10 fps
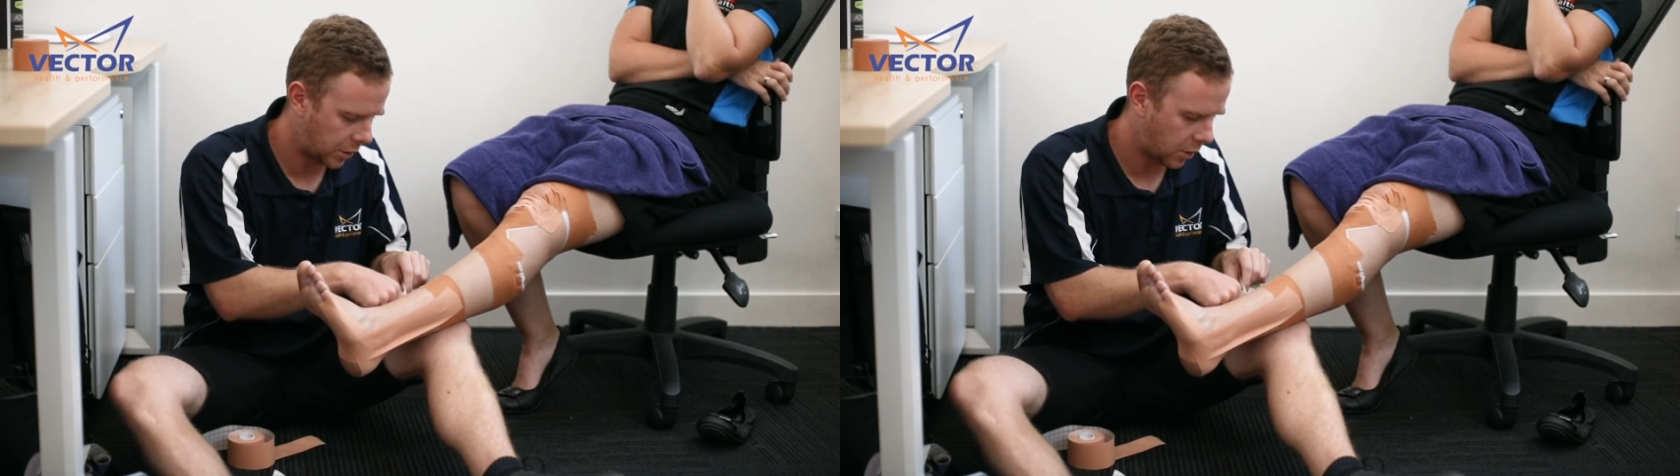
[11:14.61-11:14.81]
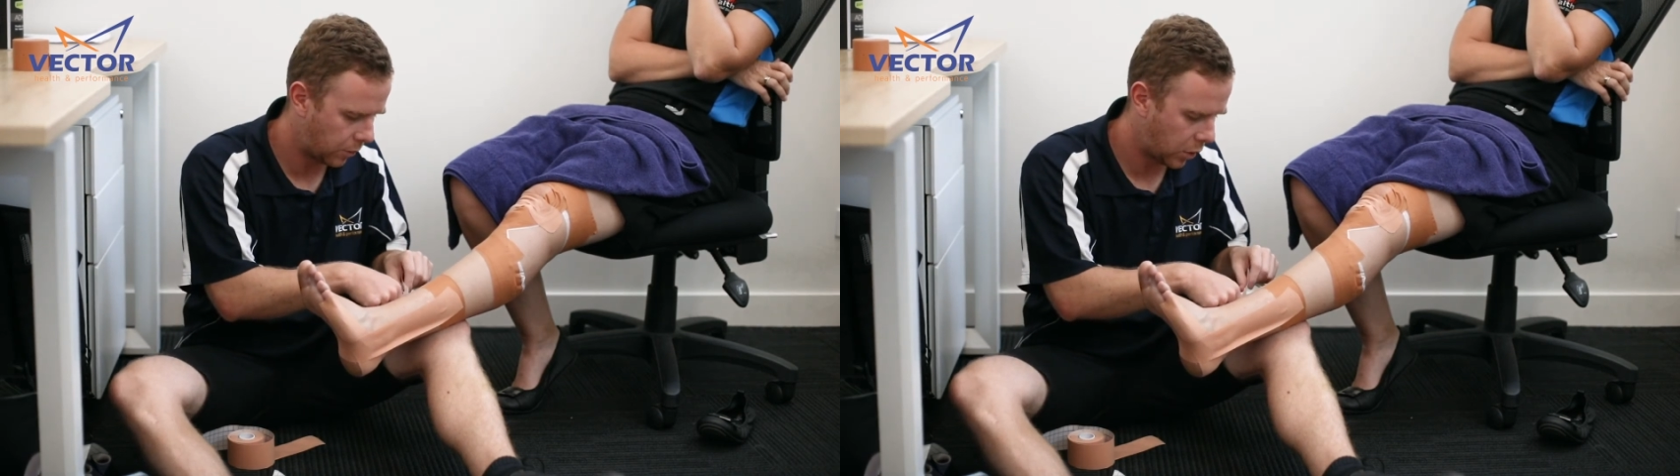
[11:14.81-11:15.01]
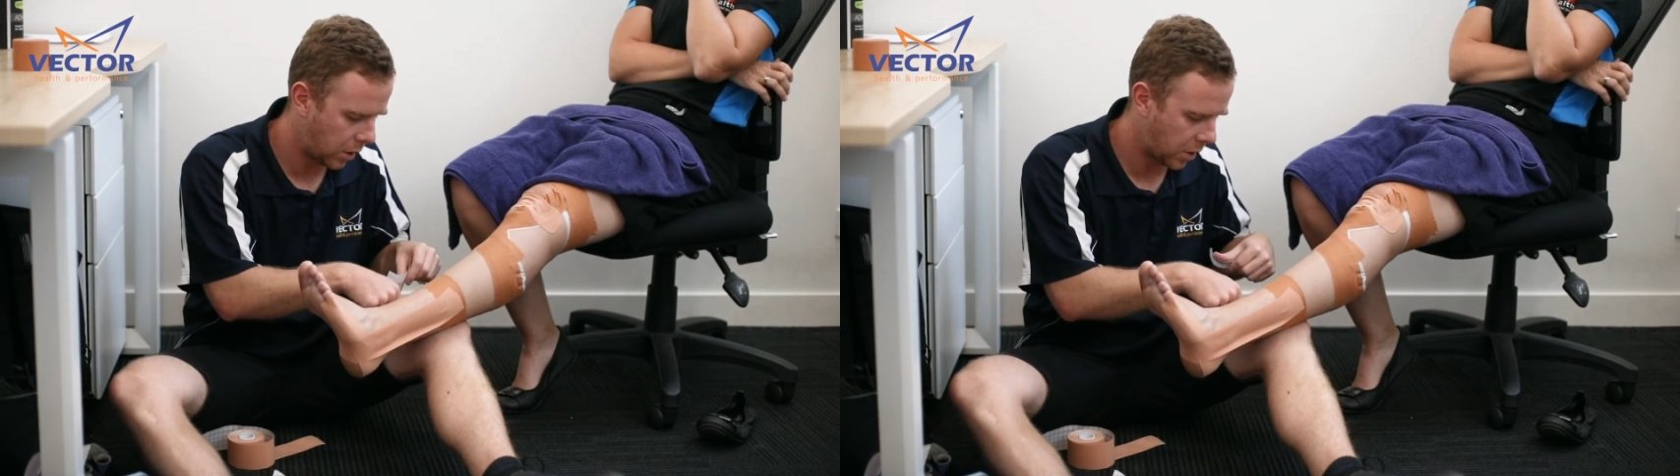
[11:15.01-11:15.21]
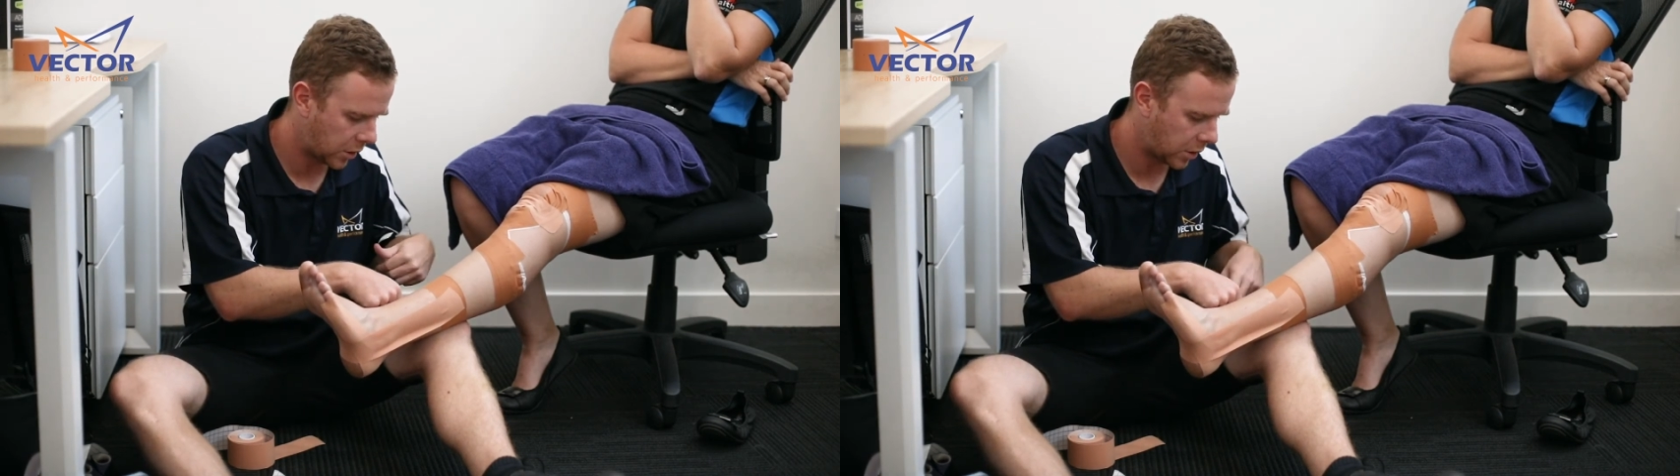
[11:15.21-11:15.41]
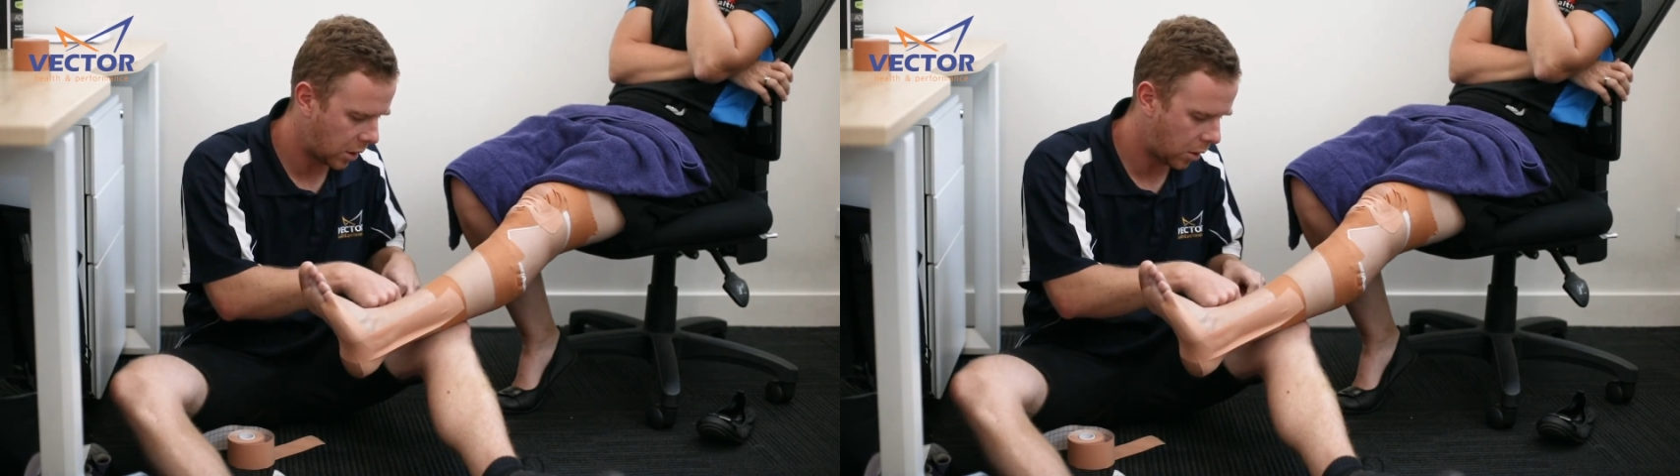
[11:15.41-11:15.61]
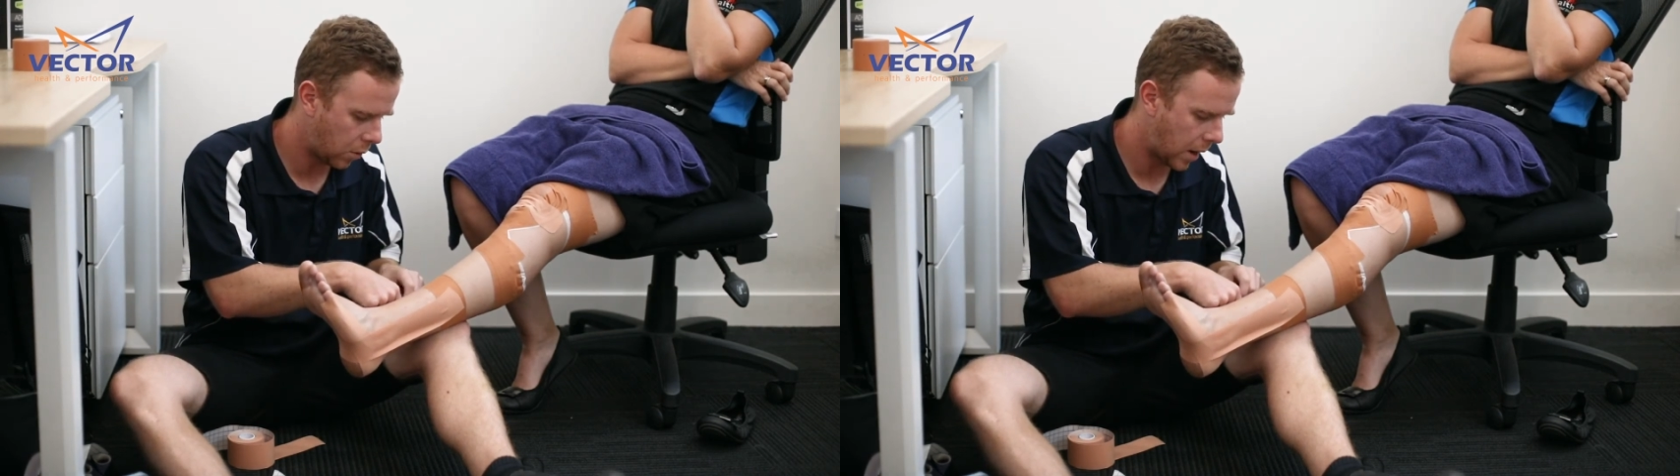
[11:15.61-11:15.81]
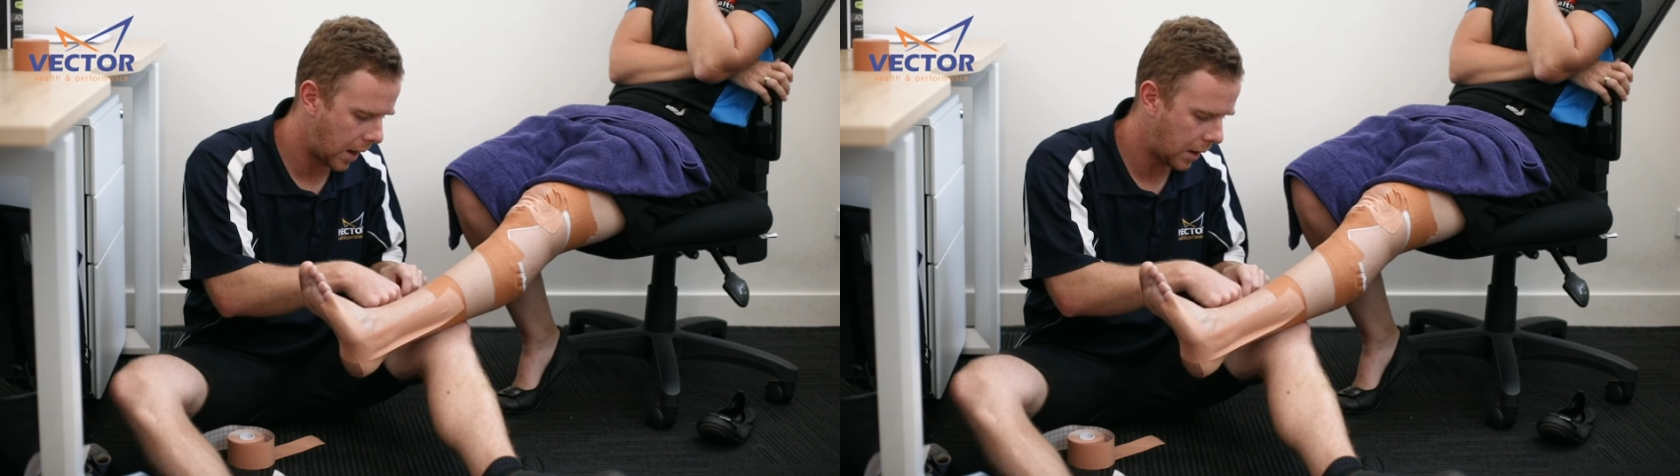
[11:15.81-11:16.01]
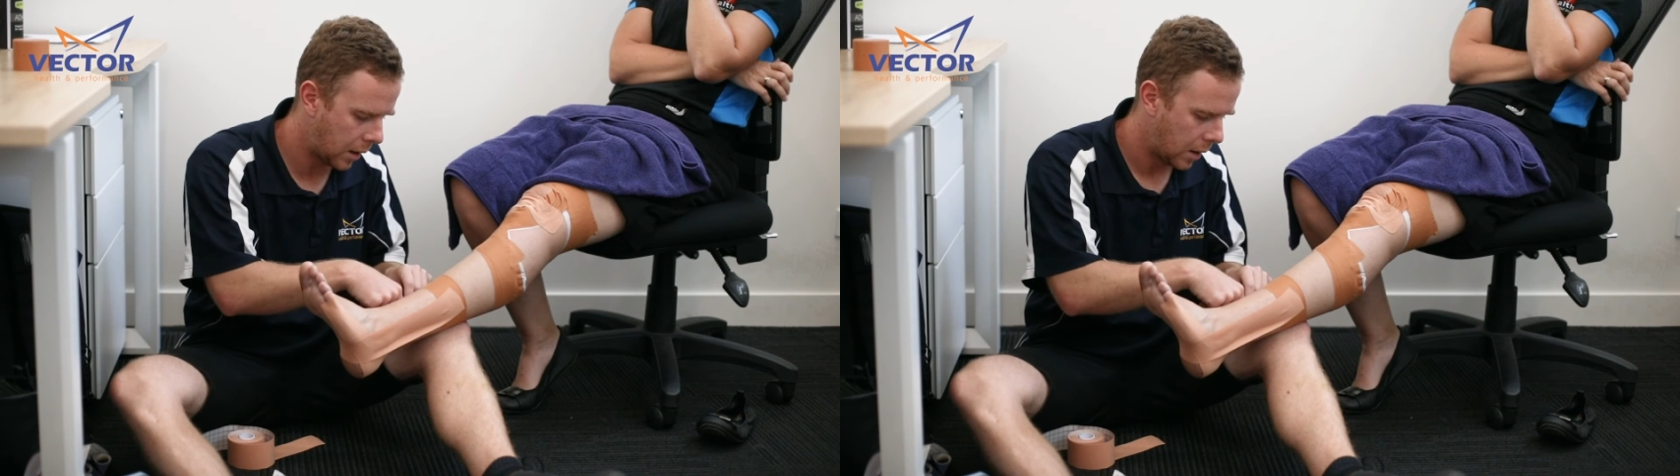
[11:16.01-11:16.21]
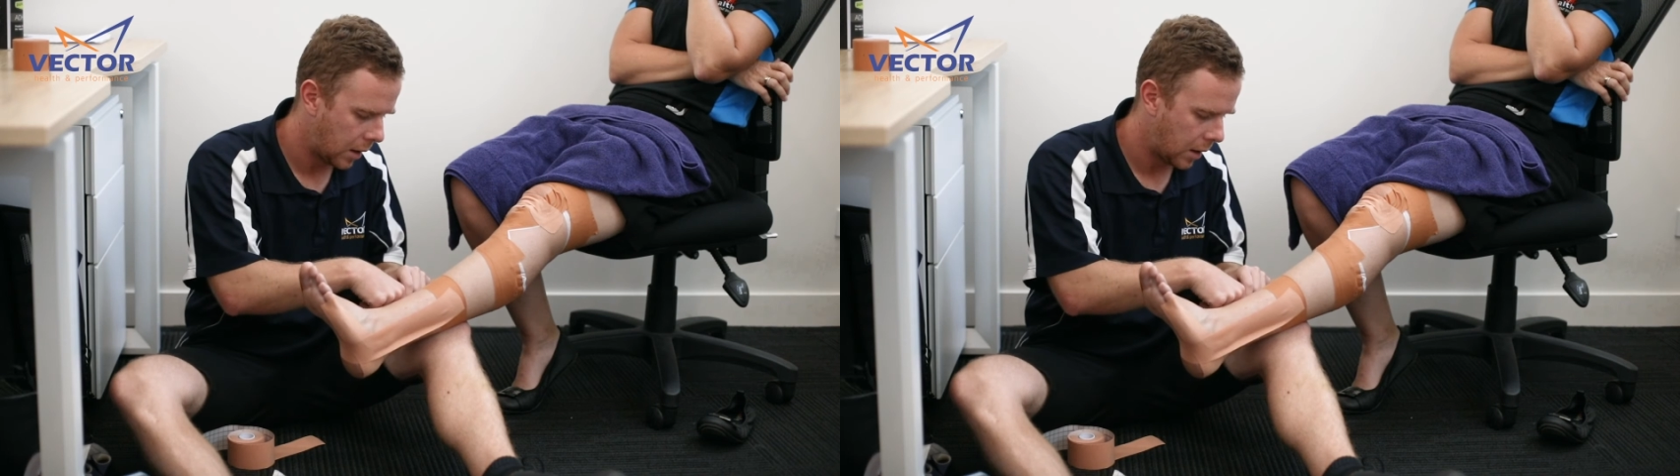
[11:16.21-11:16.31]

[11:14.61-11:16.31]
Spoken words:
on pretty much the whole way